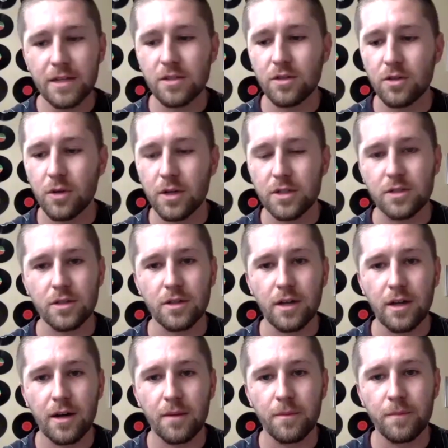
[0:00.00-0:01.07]
you a question.
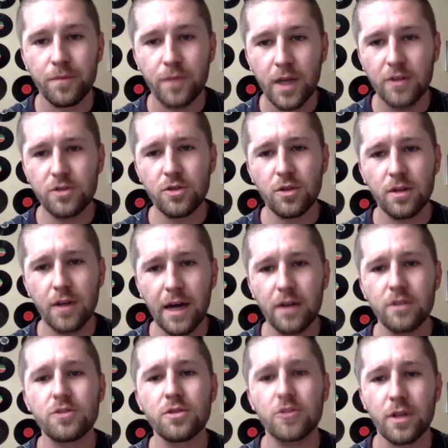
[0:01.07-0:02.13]
How
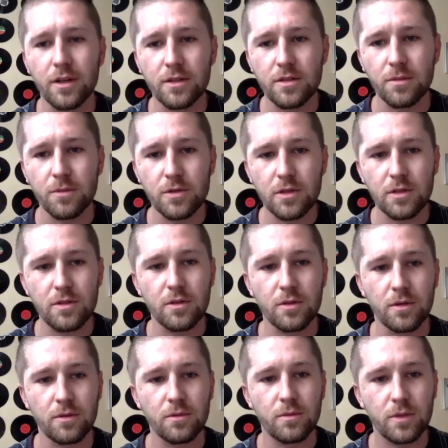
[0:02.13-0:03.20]
did you get into music too?
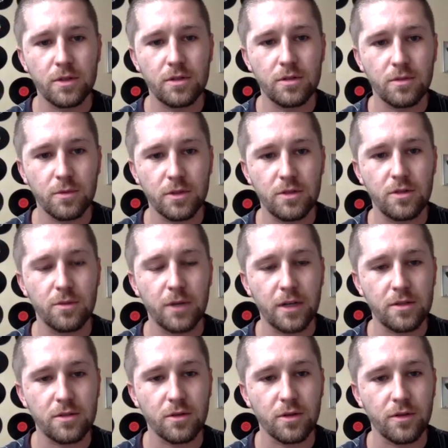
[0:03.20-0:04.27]
And what's your
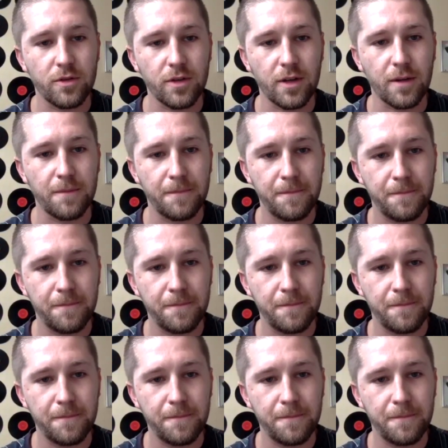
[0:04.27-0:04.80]
backstory for that?